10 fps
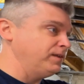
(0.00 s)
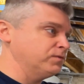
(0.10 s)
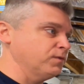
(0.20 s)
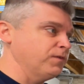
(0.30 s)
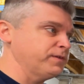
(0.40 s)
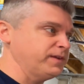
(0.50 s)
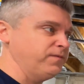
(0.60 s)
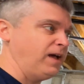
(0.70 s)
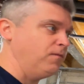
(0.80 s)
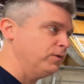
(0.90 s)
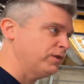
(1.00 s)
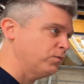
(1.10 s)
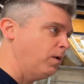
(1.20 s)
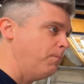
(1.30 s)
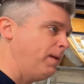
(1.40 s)
these reversing valve, which is
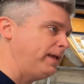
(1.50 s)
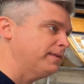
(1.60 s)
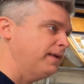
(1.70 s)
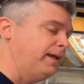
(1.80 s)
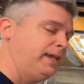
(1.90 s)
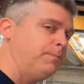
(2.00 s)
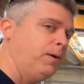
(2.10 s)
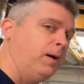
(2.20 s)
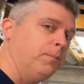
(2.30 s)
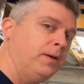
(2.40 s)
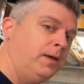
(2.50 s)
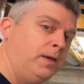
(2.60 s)
what makes a heat pump